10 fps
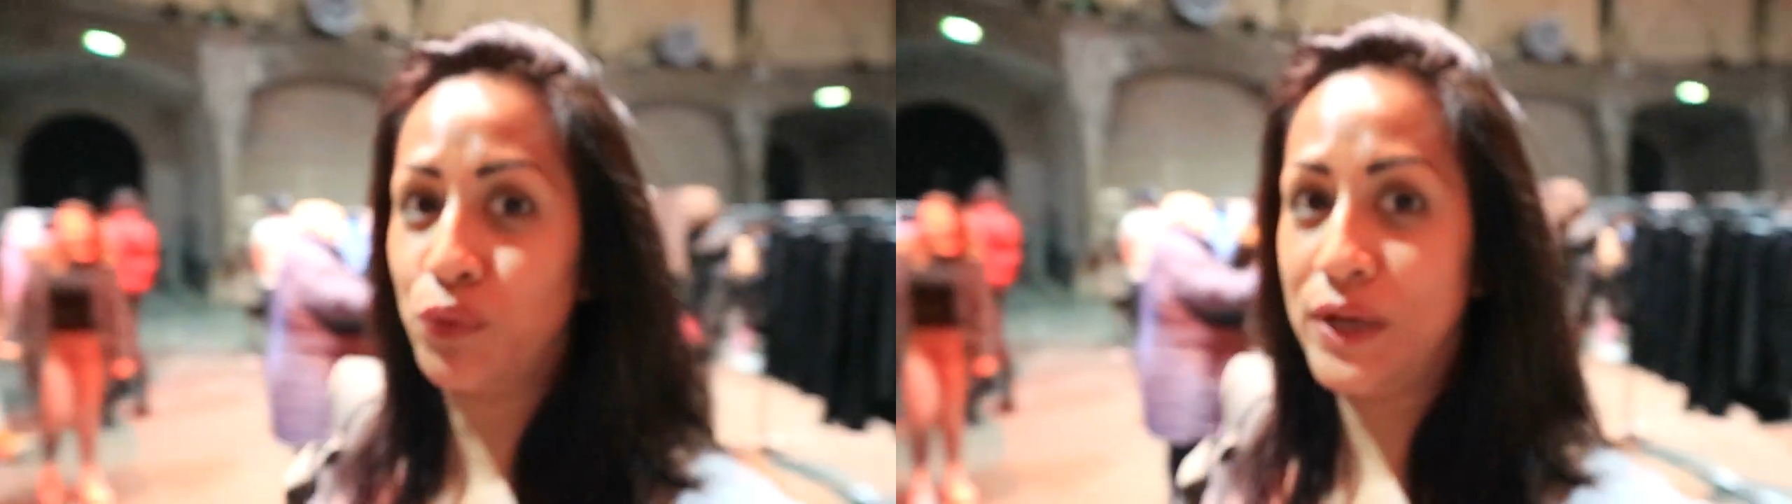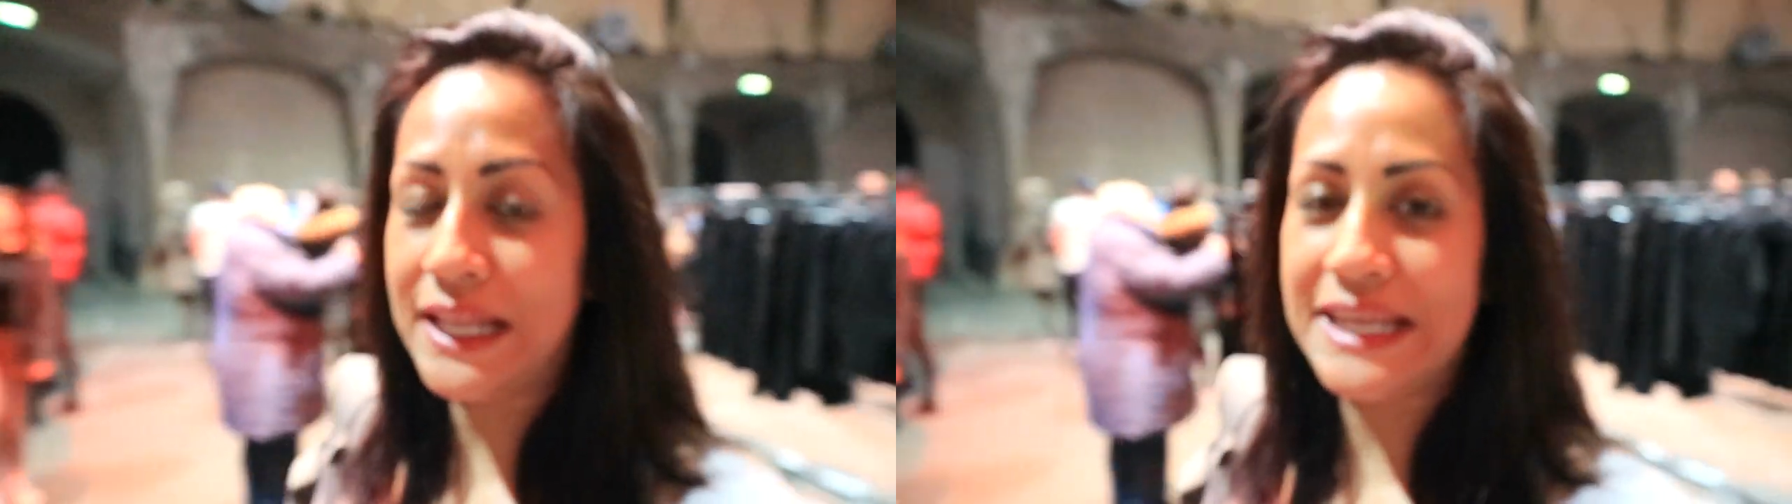
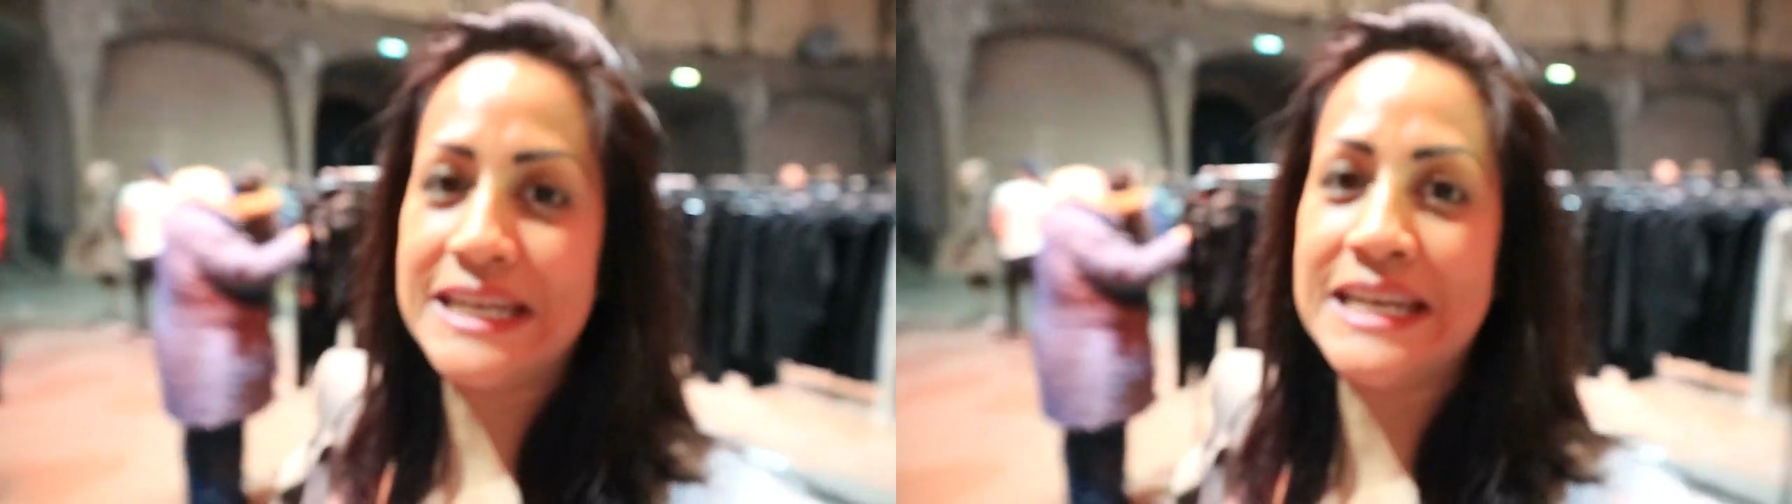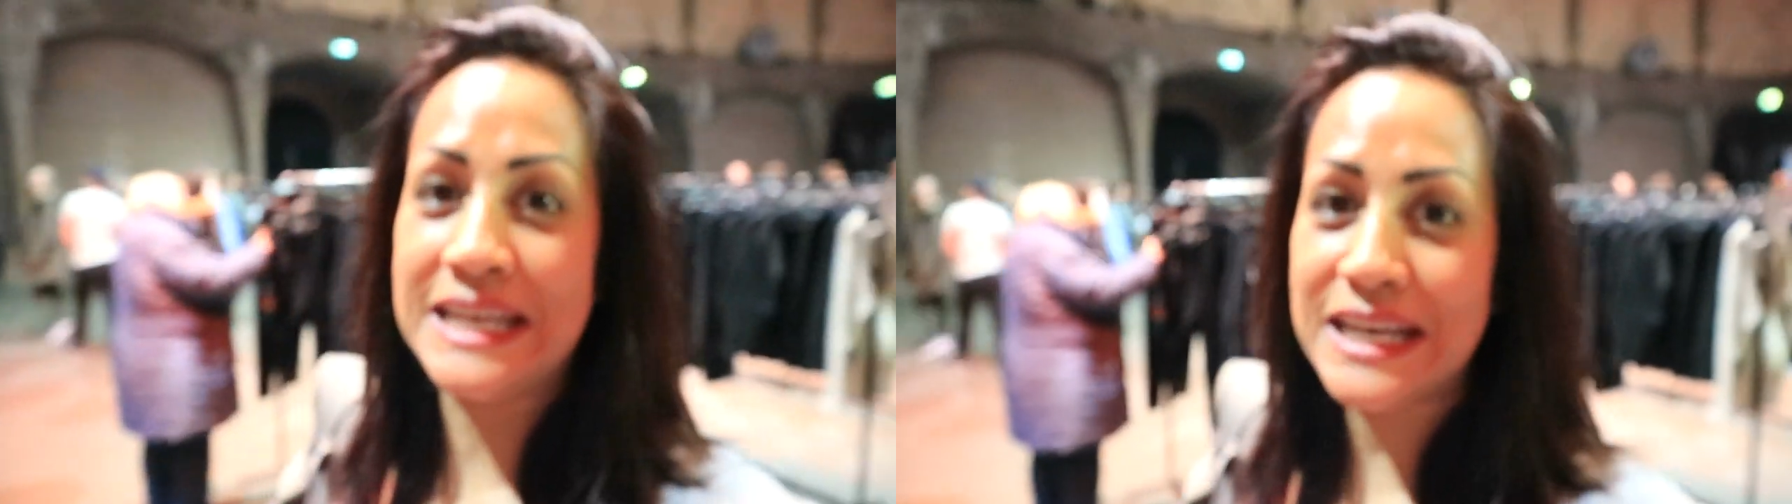
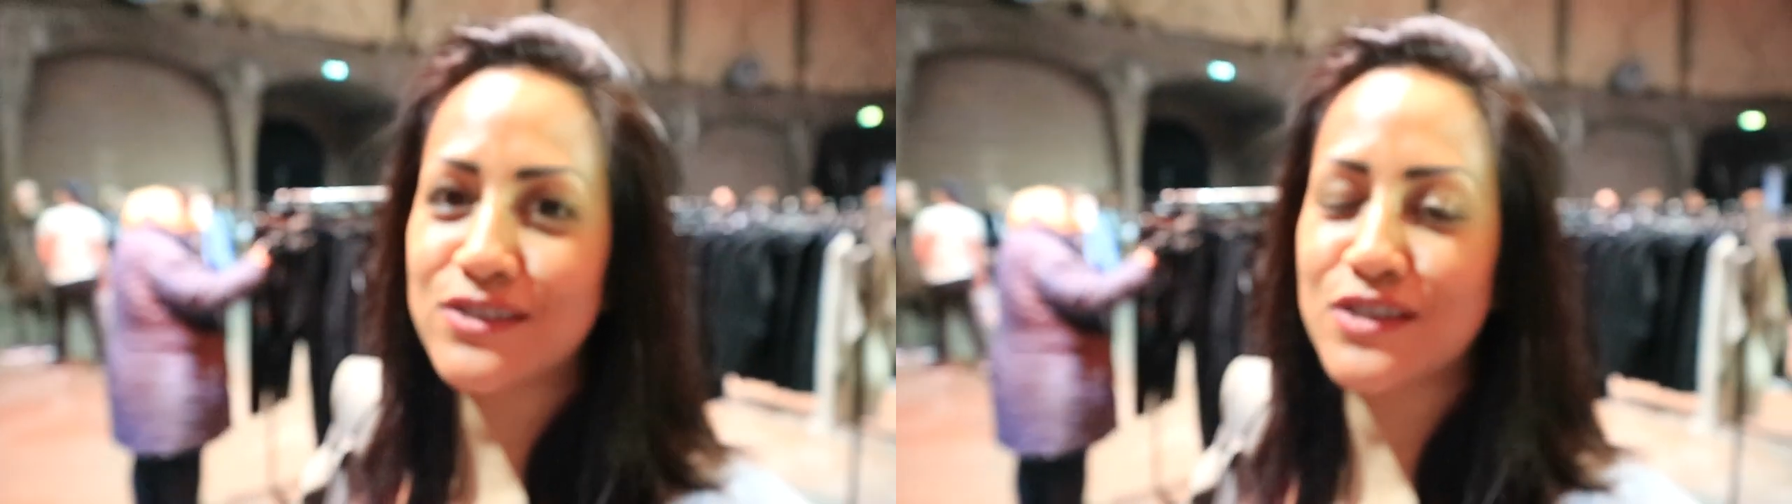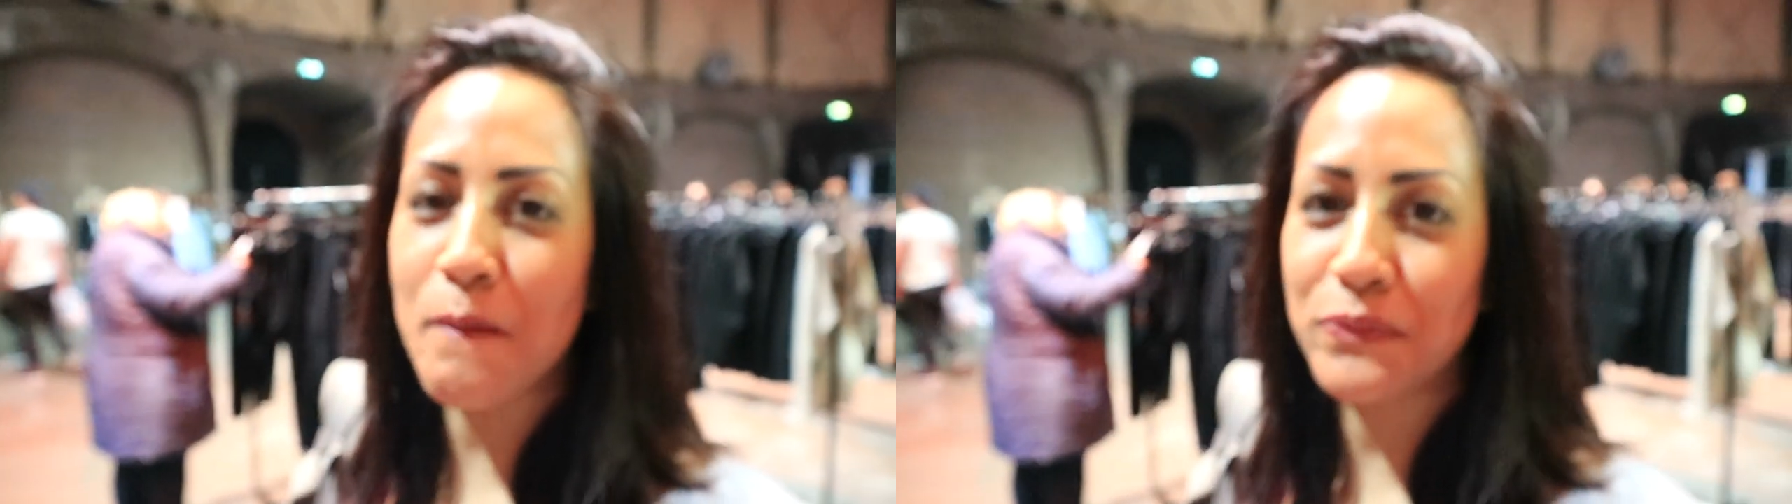really
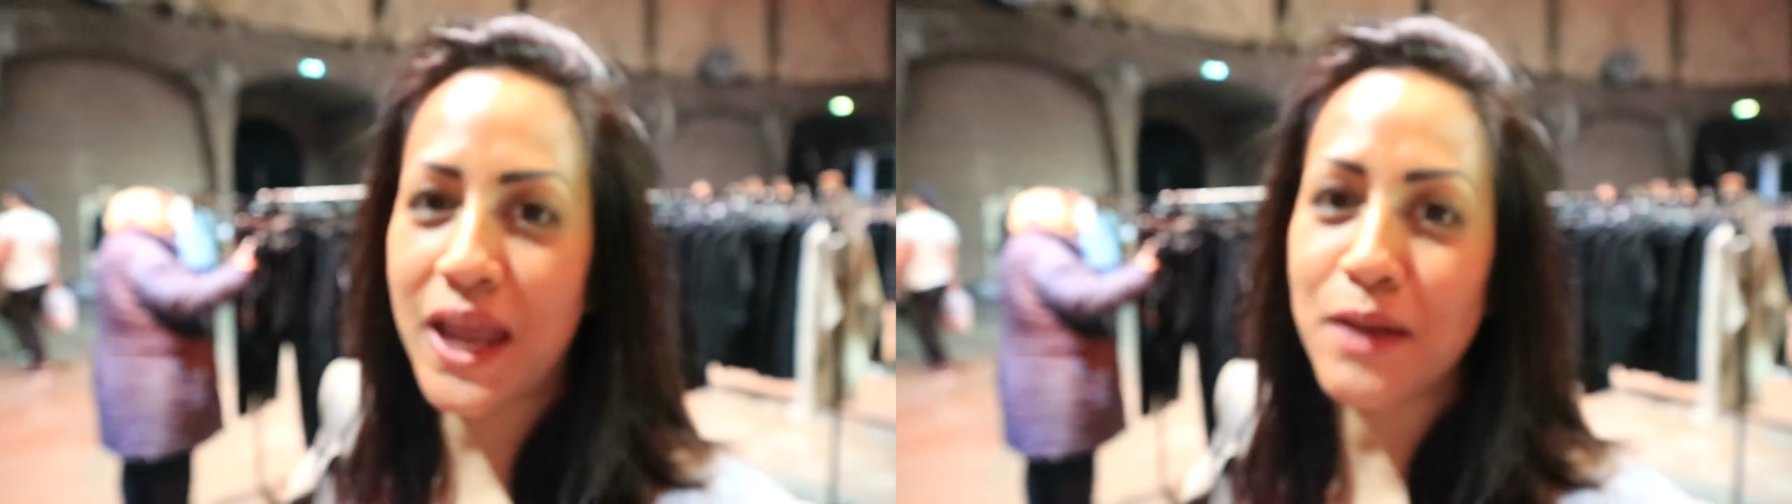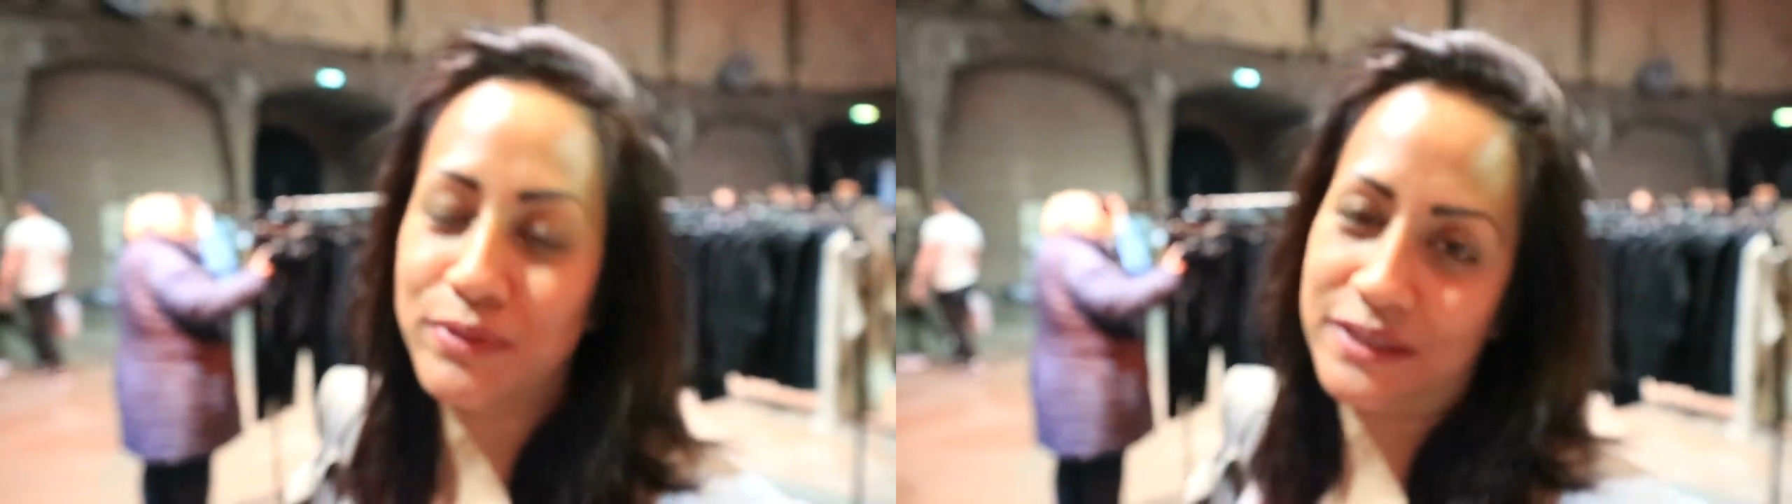need
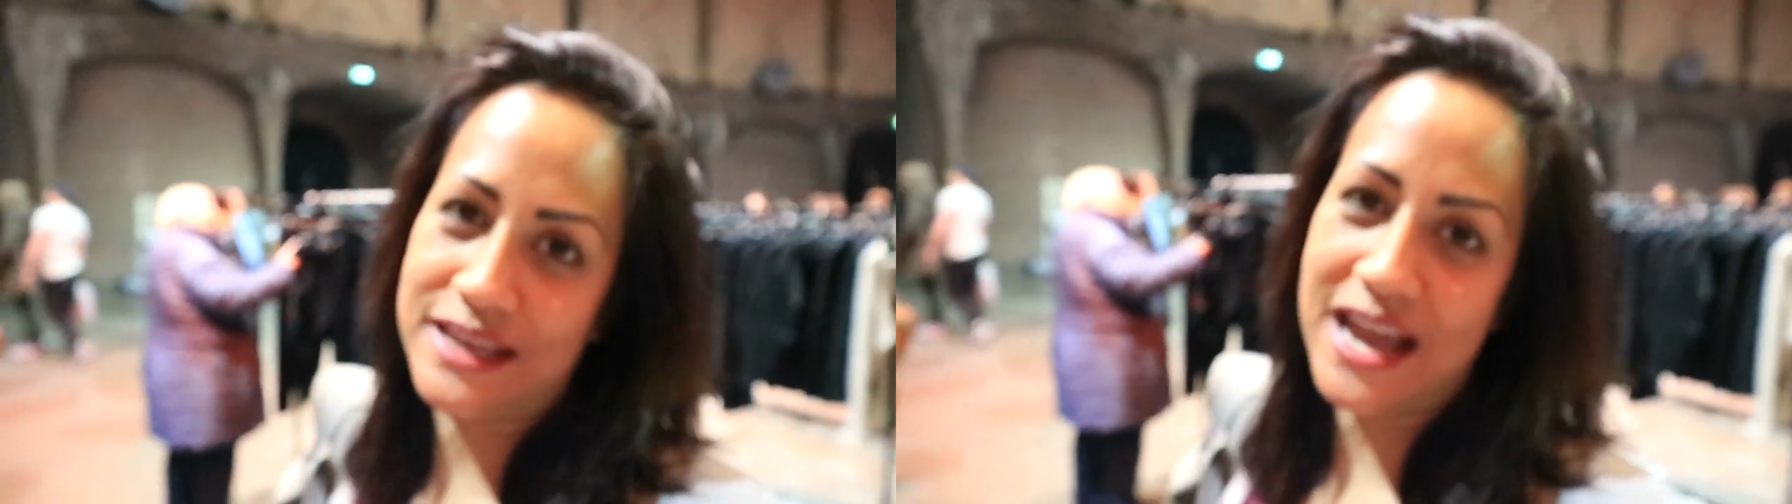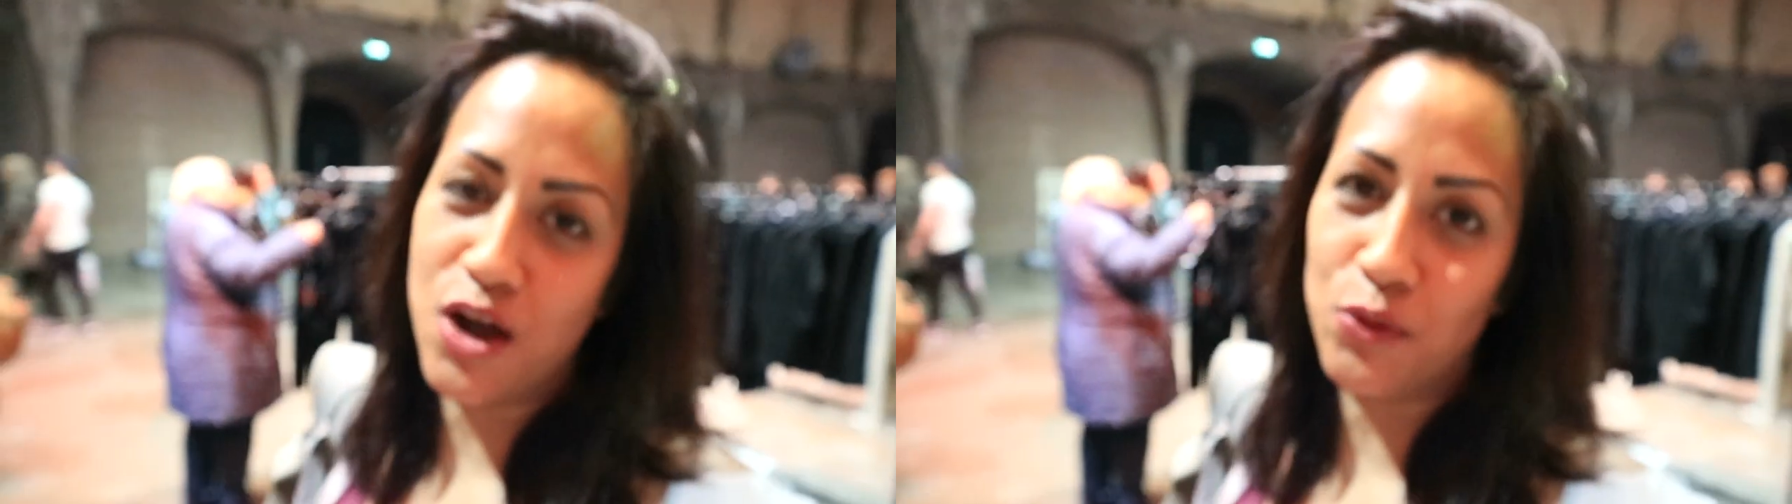something, but
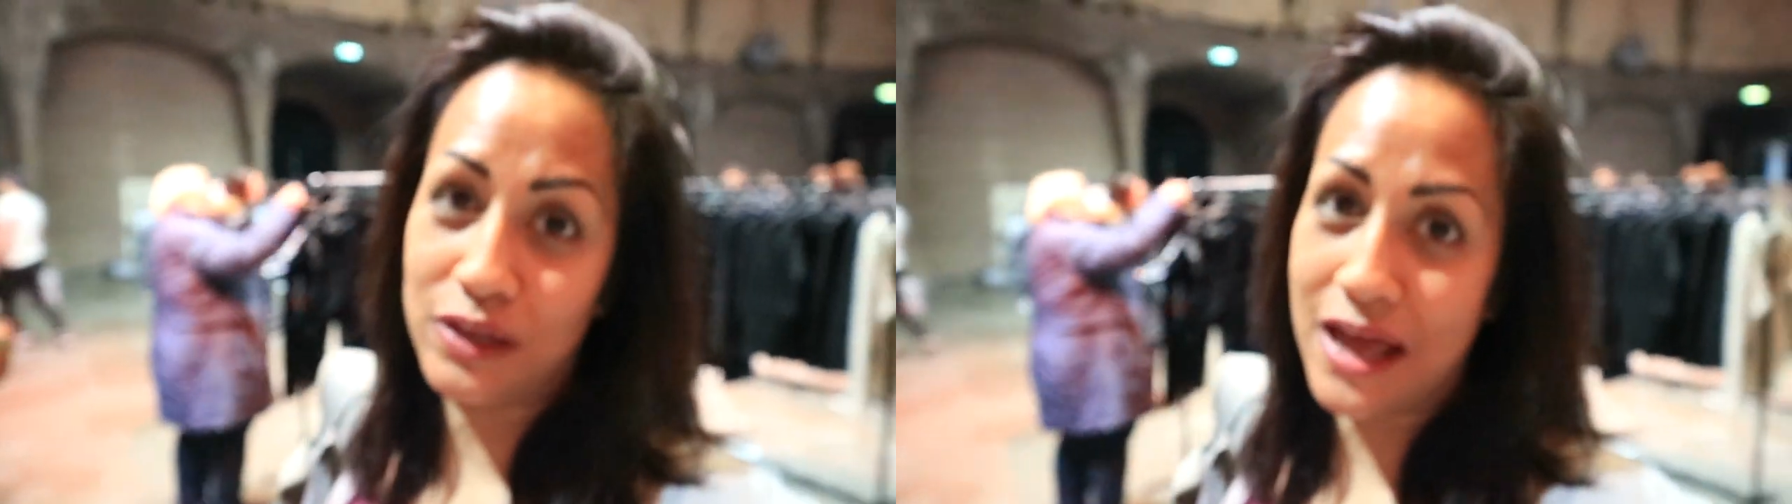yeah,